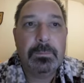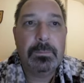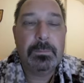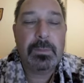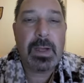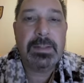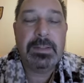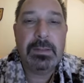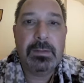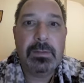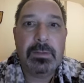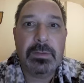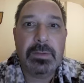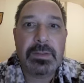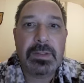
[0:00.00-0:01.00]
writing
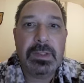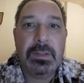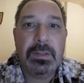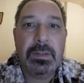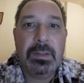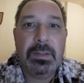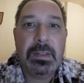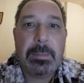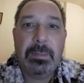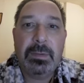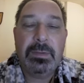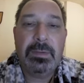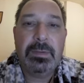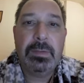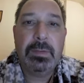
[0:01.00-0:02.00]
course, and I'm
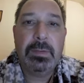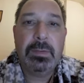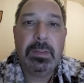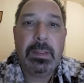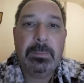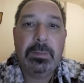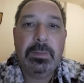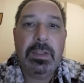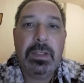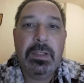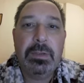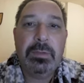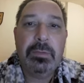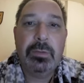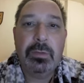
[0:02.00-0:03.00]
not here
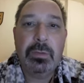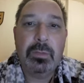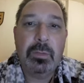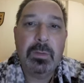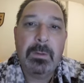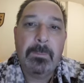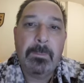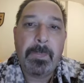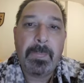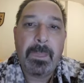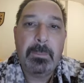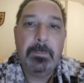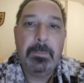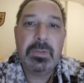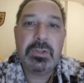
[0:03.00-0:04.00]
to
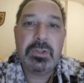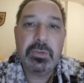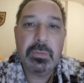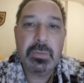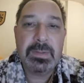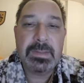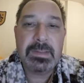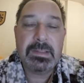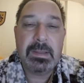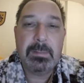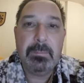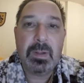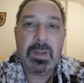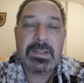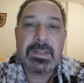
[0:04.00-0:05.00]
push you in some
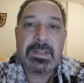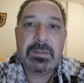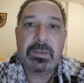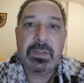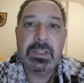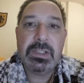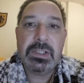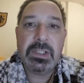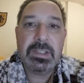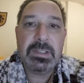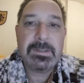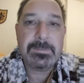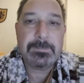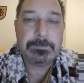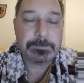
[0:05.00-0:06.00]
boxes or
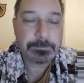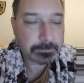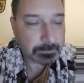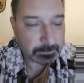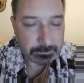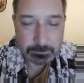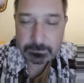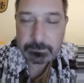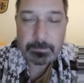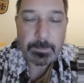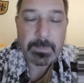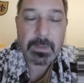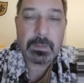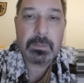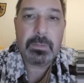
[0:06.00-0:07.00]
cliches.
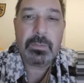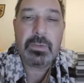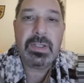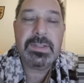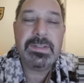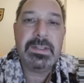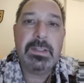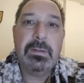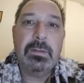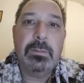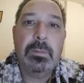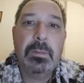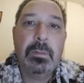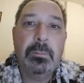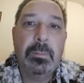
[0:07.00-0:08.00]
Go crazy,
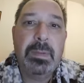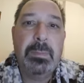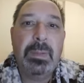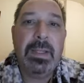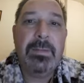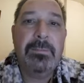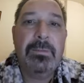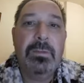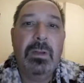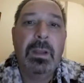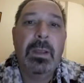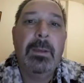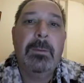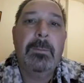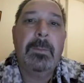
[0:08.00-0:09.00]
go be playful,
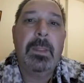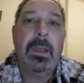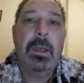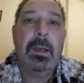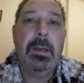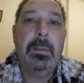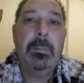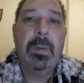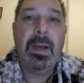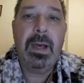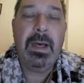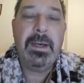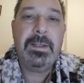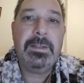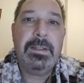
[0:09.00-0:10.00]

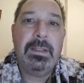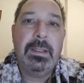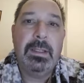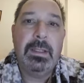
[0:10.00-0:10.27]
but